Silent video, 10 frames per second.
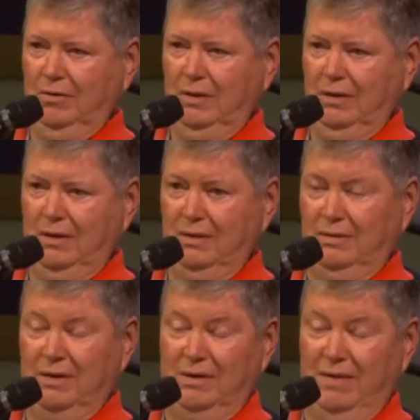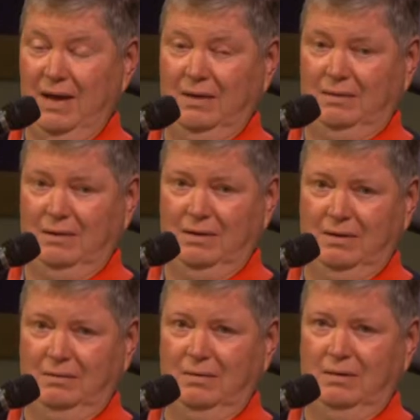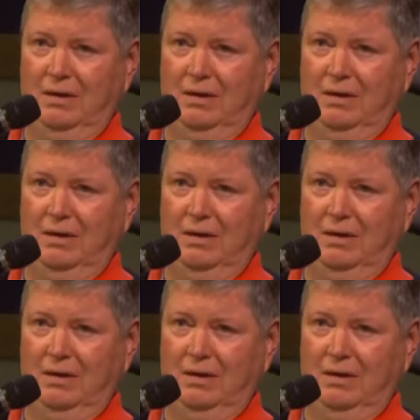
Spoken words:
And at the end of that, then